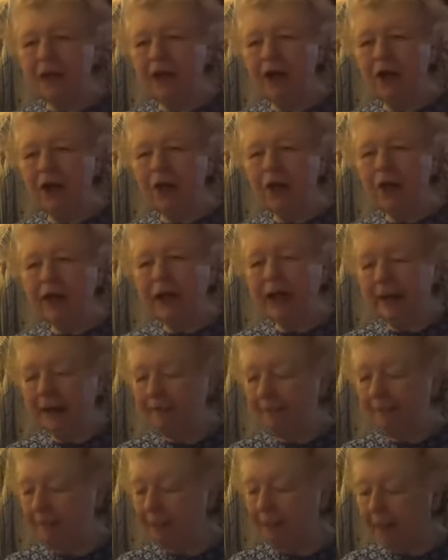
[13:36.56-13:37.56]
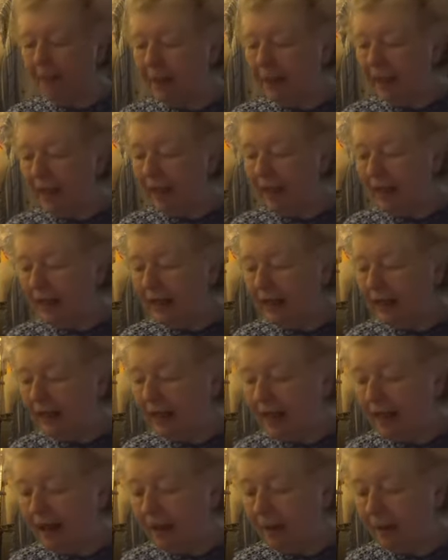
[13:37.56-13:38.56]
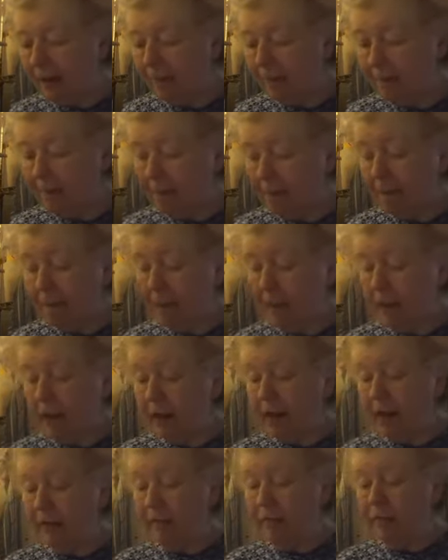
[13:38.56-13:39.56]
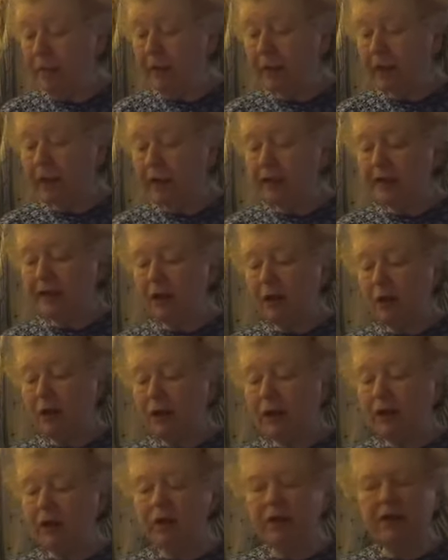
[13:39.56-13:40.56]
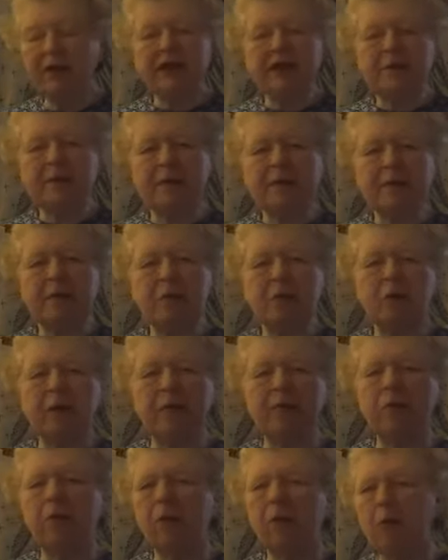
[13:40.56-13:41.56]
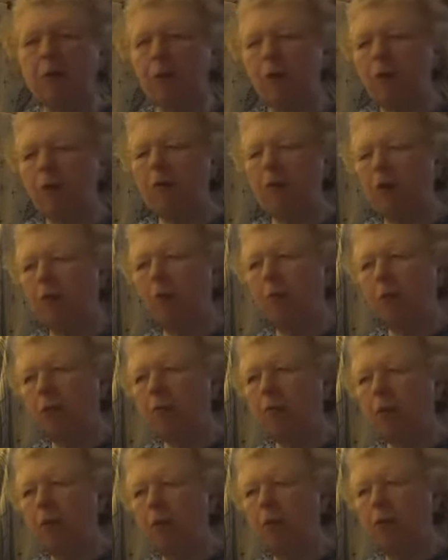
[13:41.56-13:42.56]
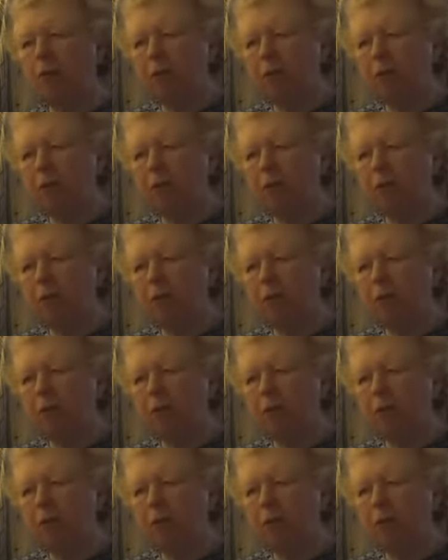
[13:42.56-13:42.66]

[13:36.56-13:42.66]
Okay. Now, so here are these people going, brr, brr, brr, brr,